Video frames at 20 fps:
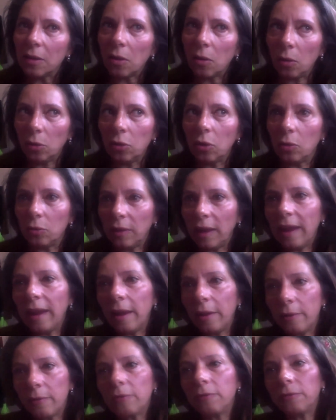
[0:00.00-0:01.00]
although they
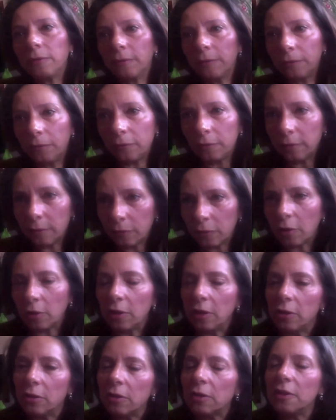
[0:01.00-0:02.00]
have
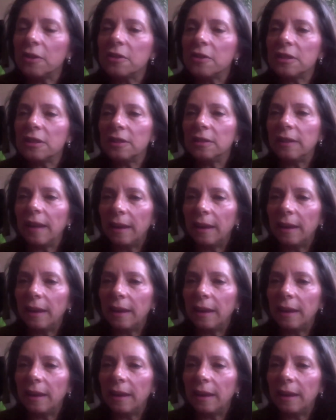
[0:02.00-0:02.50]
foreign origin.